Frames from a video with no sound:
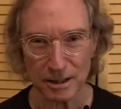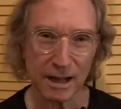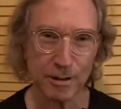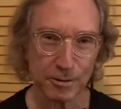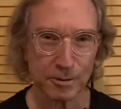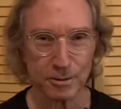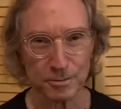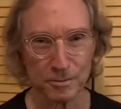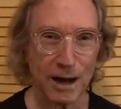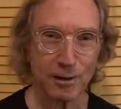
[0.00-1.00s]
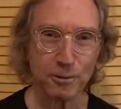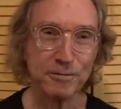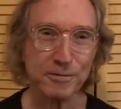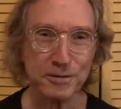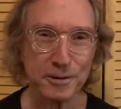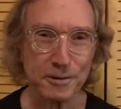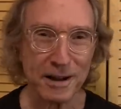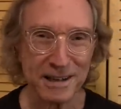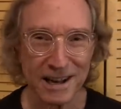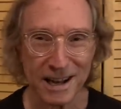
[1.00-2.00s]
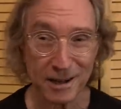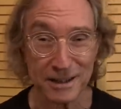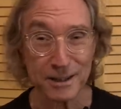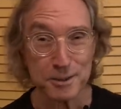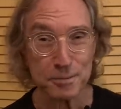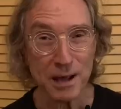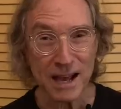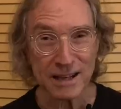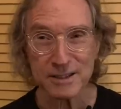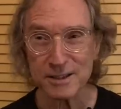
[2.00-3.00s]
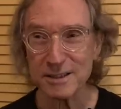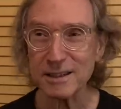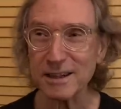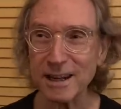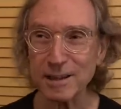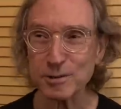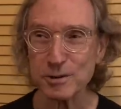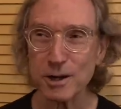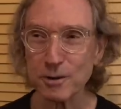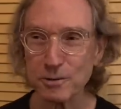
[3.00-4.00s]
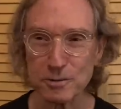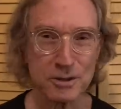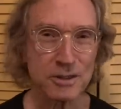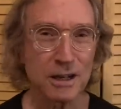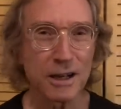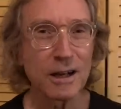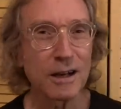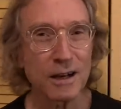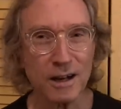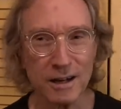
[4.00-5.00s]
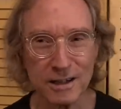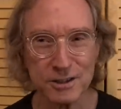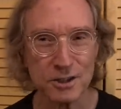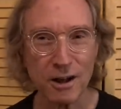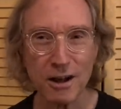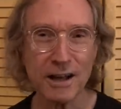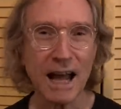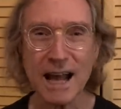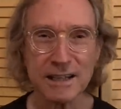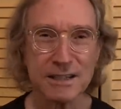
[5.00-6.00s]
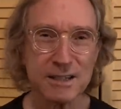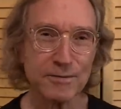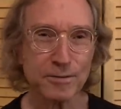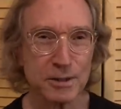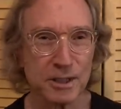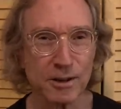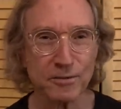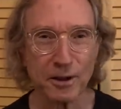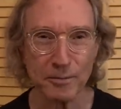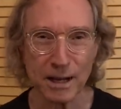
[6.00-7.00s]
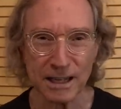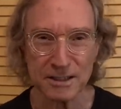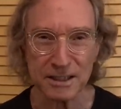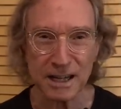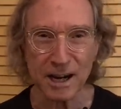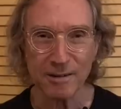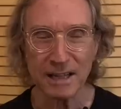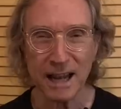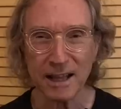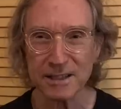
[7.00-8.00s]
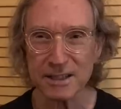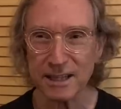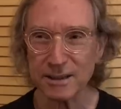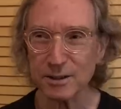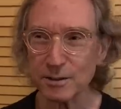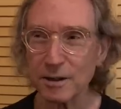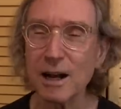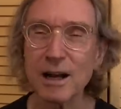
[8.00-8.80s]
I will rattle off a few right now. Nelson Pass, Andrew Jones, John Atkinson from Stereophile Magazine, Eric Alexander.